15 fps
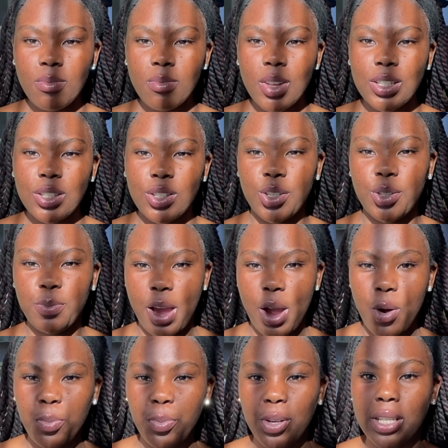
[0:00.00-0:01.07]
excuse me i
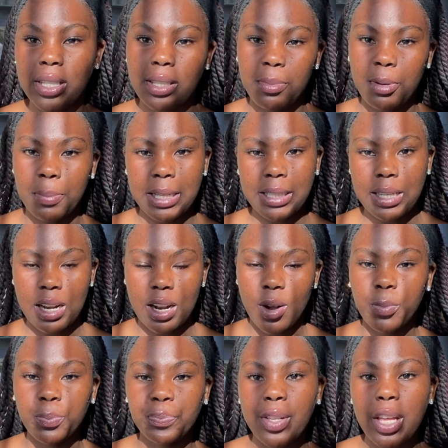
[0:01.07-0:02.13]
hope you can see me better
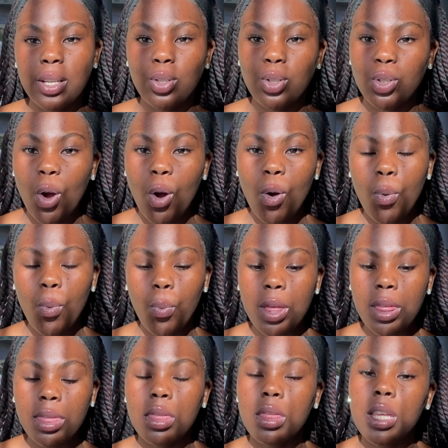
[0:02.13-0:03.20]
now so
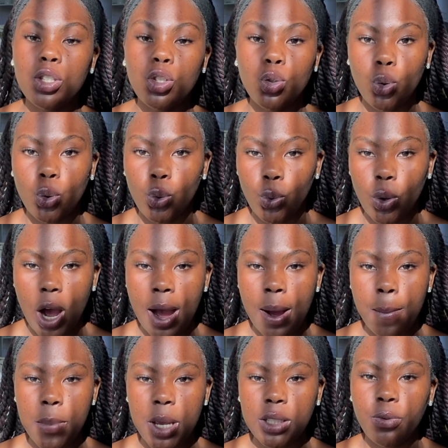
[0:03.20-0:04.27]
with these two
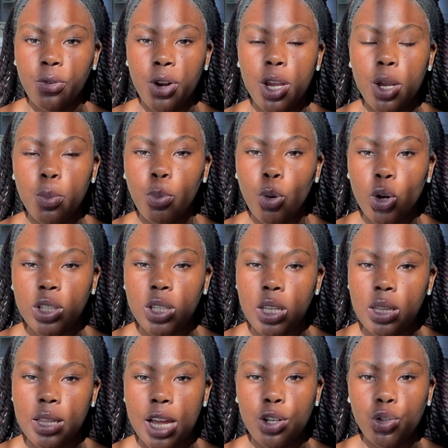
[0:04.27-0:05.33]
um it's very
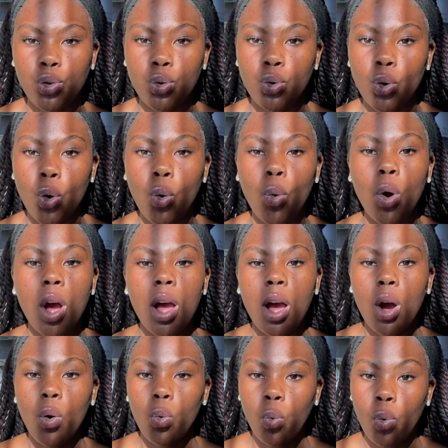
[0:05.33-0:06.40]
important that you know
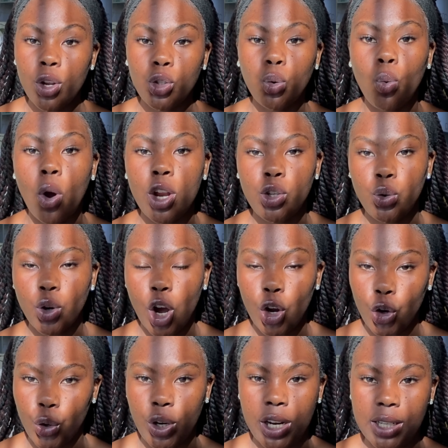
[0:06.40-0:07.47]
which one you are
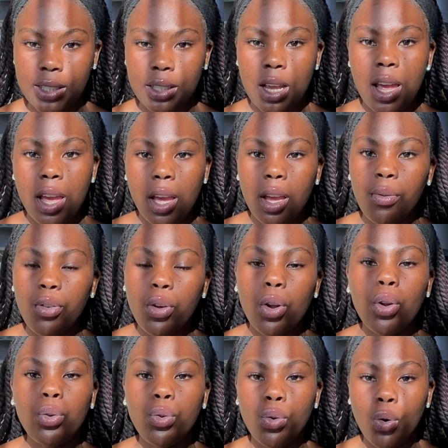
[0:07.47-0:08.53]
good at if you
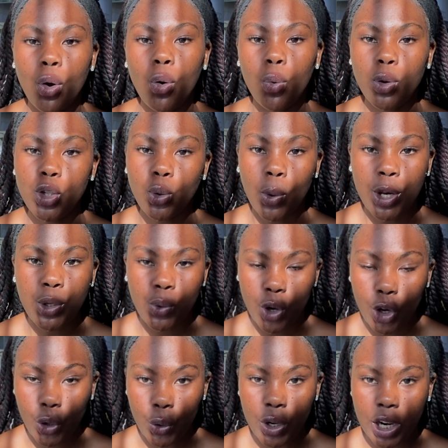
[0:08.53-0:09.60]
don't know which one you are
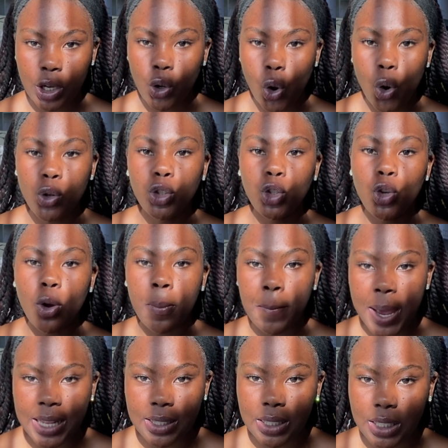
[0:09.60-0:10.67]
good at go to your
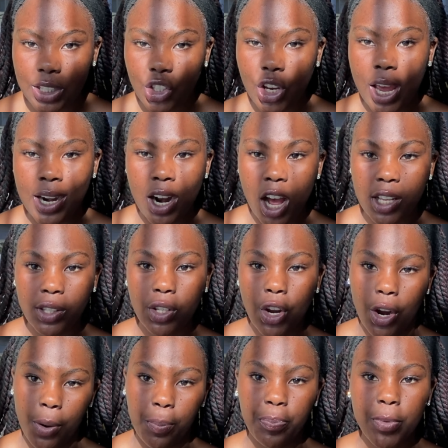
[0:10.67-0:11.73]
math teacher and ask
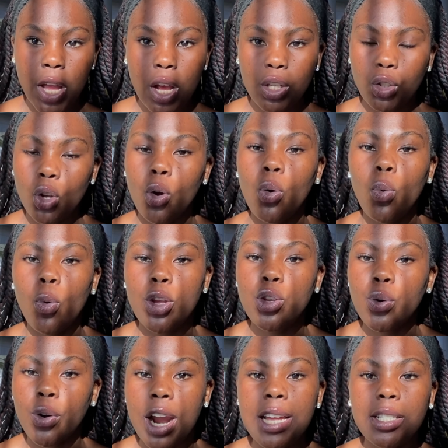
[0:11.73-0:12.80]
her so when
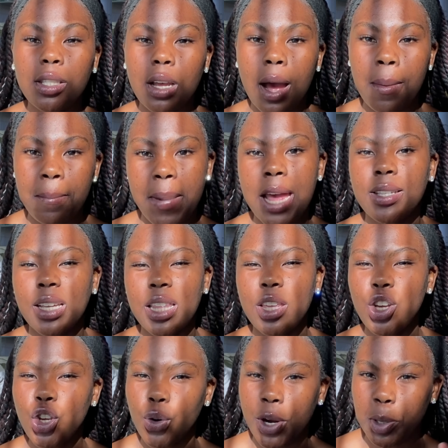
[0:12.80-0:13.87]
you write um, math, i
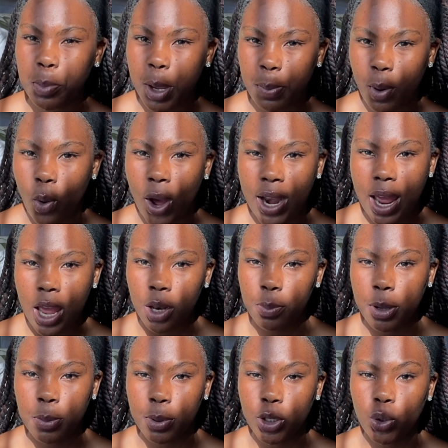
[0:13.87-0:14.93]
think you write paper one and
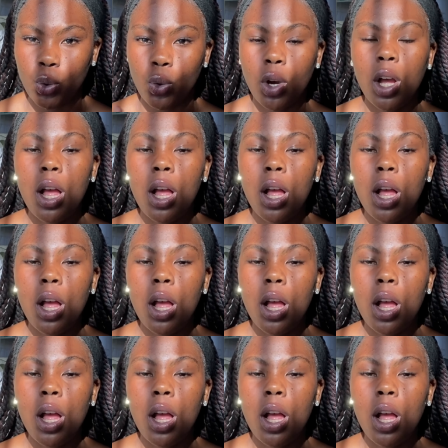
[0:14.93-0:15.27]
paper two